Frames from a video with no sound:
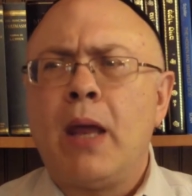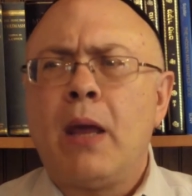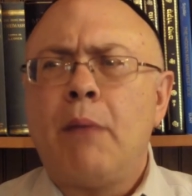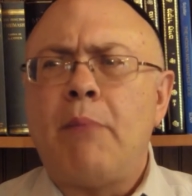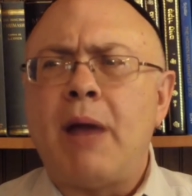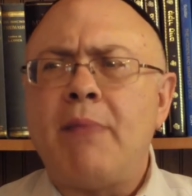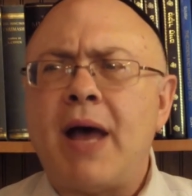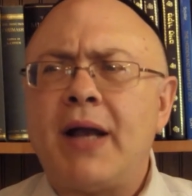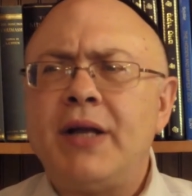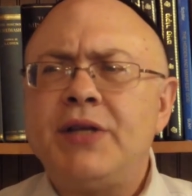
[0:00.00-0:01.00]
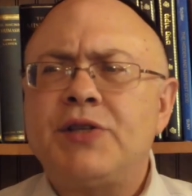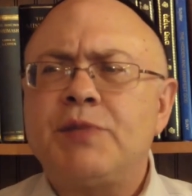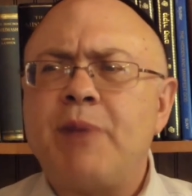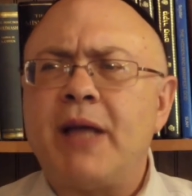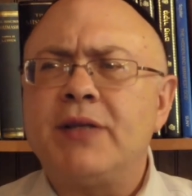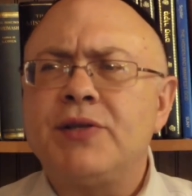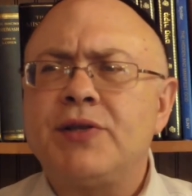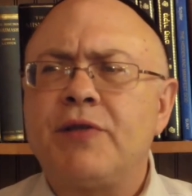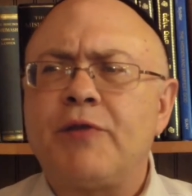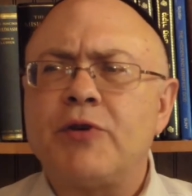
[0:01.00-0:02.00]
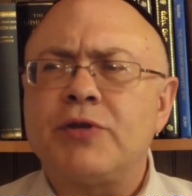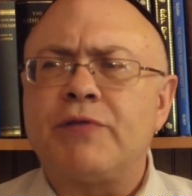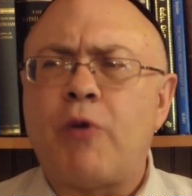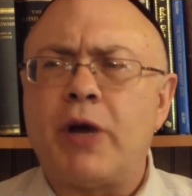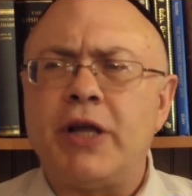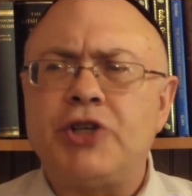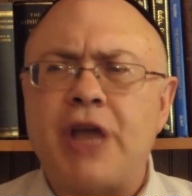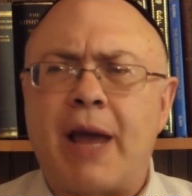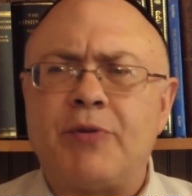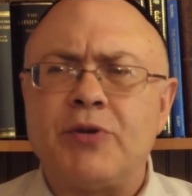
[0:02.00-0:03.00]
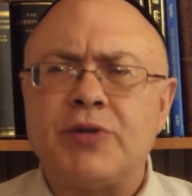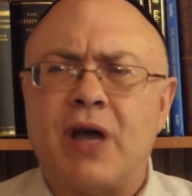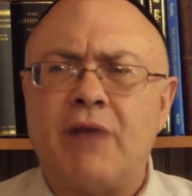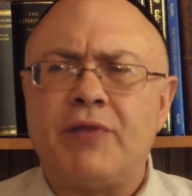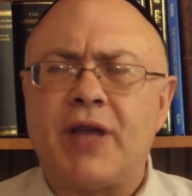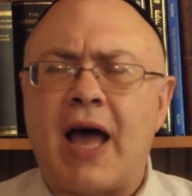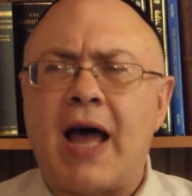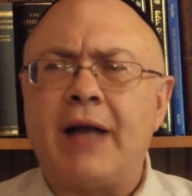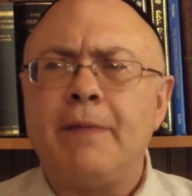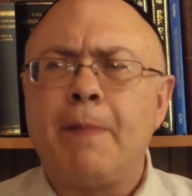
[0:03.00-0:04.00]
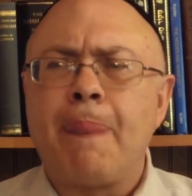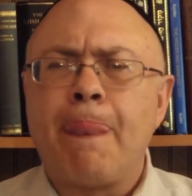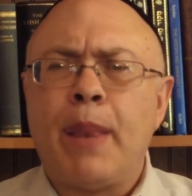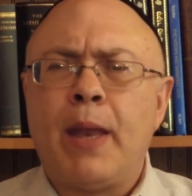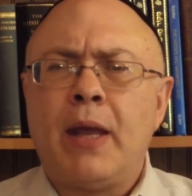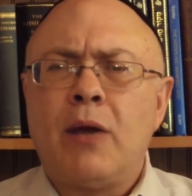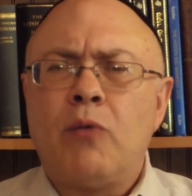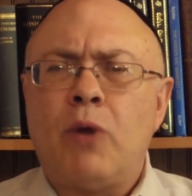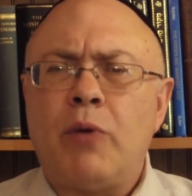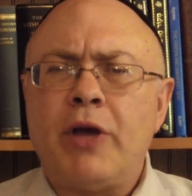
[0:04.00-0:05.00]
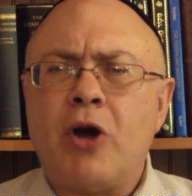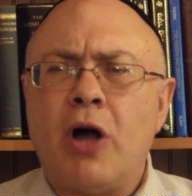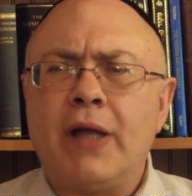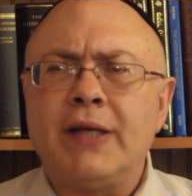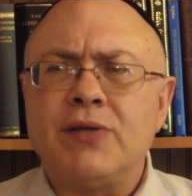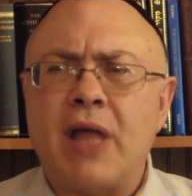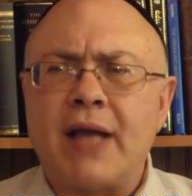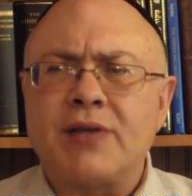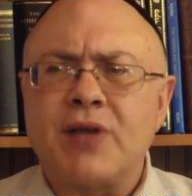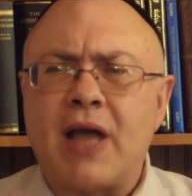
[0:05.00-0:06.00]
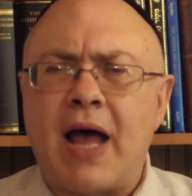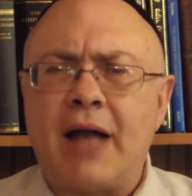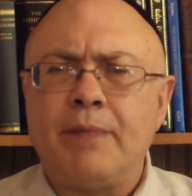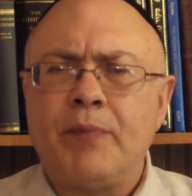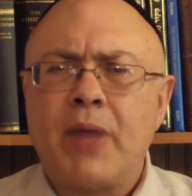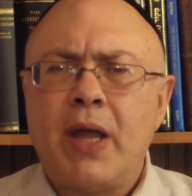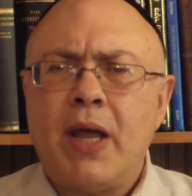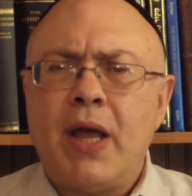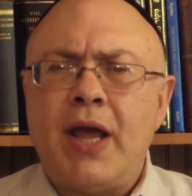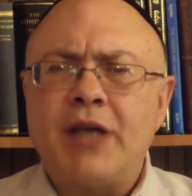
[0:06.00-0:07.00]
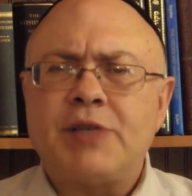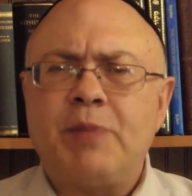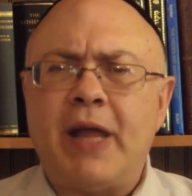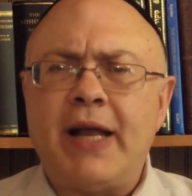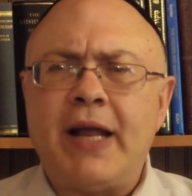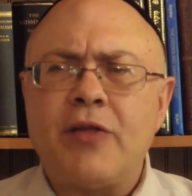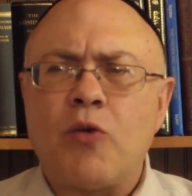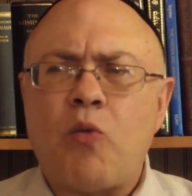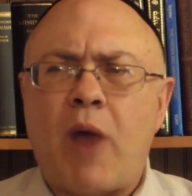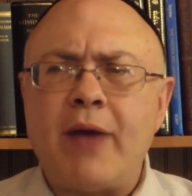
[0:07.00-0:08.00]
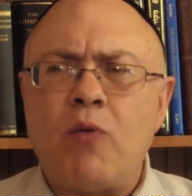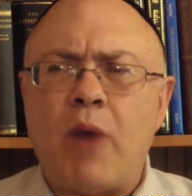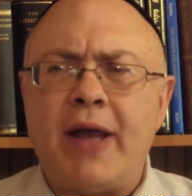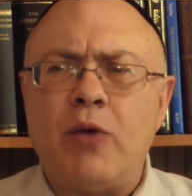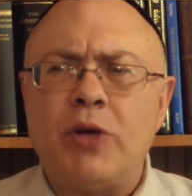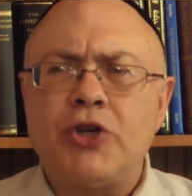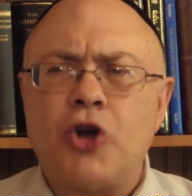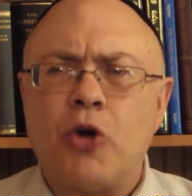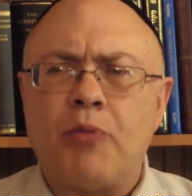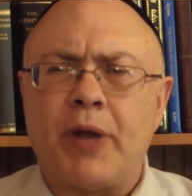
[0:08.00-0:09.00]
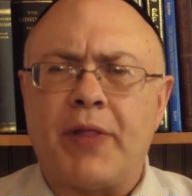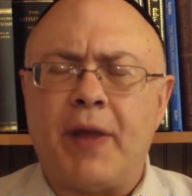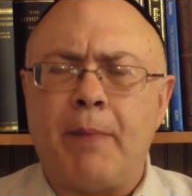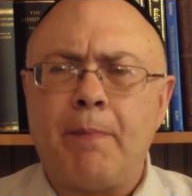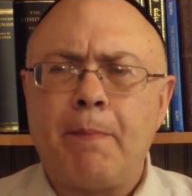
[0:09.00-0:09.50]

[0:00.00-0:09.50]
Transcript: Maimonides spends the first 40 chapters of the guide, what we call his lexicon, explaining the right way to interpret them.